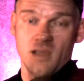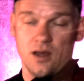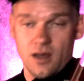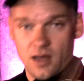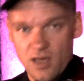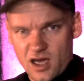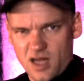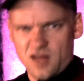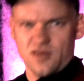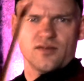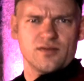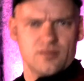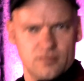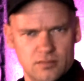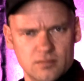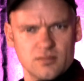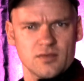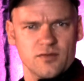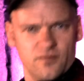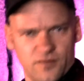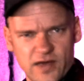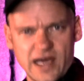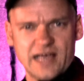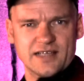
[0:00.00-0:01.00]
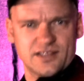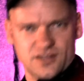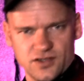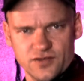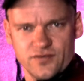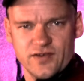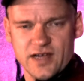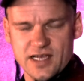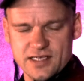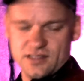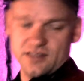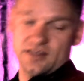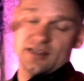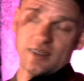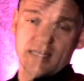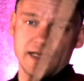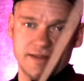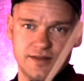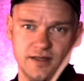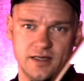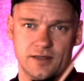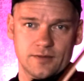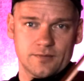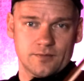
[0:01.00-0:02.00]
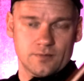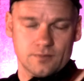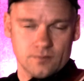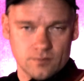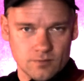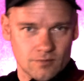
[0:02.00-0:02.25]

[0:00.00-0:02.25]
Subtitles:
And faster, faster, and at the end